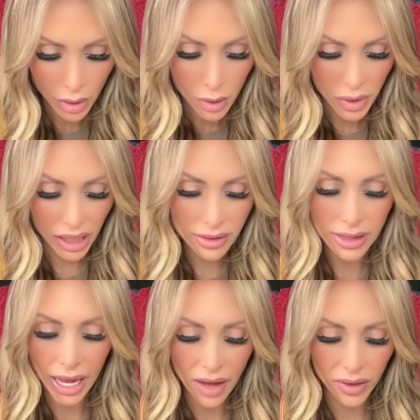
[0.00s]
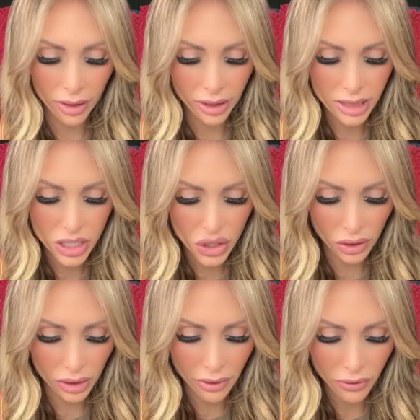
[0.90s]
Because they have unconditional
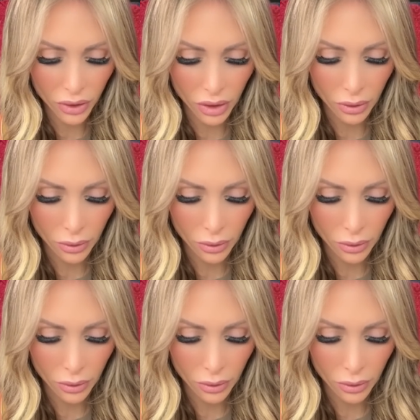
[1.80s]
love for you.